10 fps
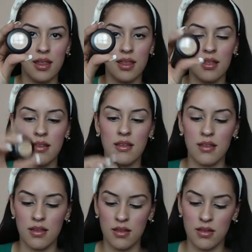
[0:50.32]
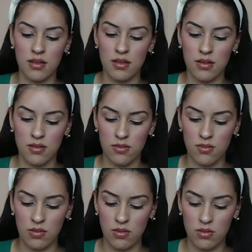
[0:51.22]

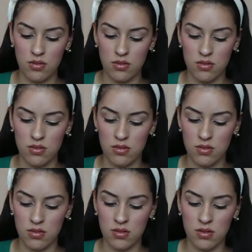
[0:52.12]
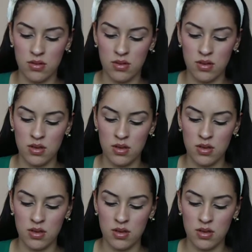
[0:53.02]
Nobody speaks.